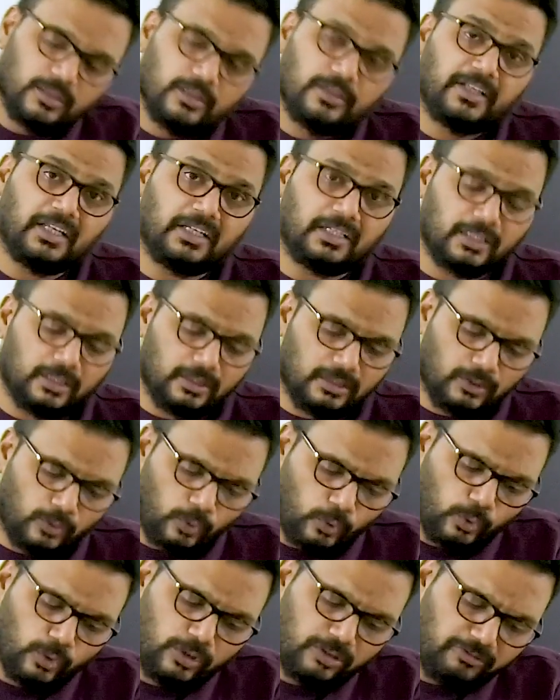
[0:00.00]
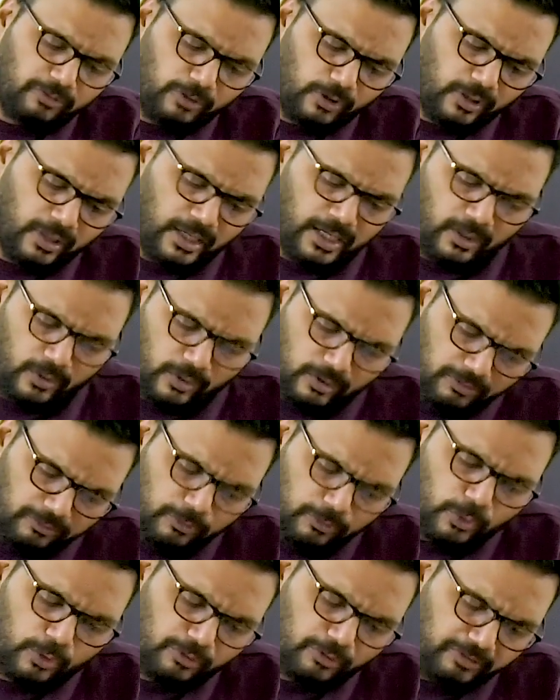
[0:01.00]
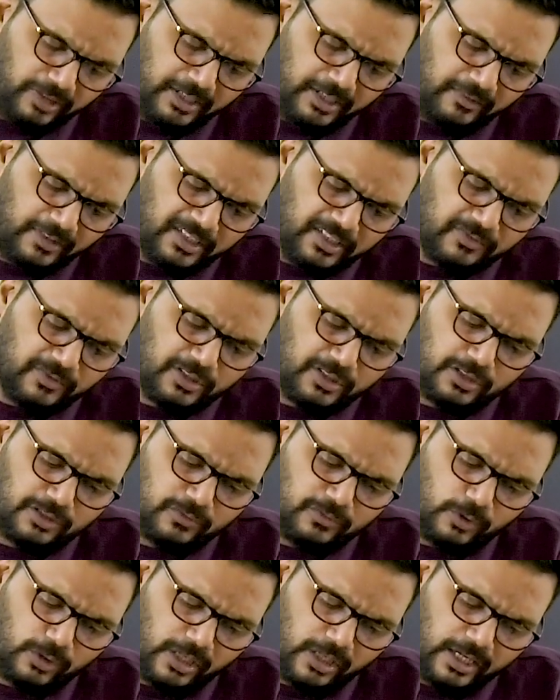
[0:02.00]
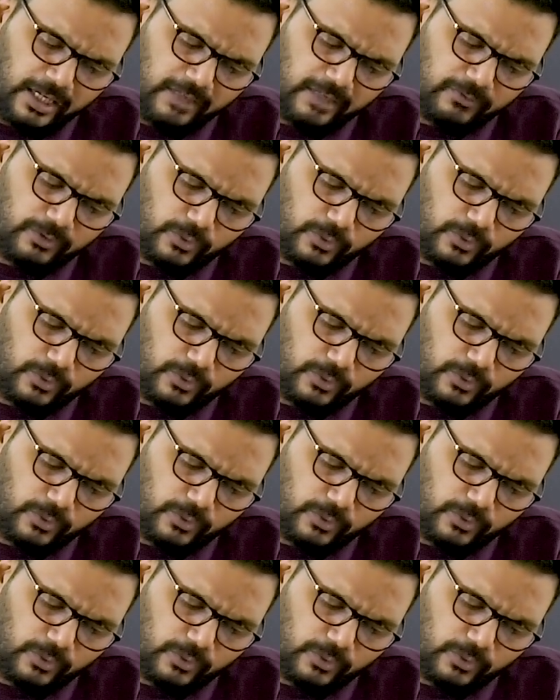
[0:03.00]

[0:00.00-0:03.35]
taking role for around 4 to 5 years, which is what I have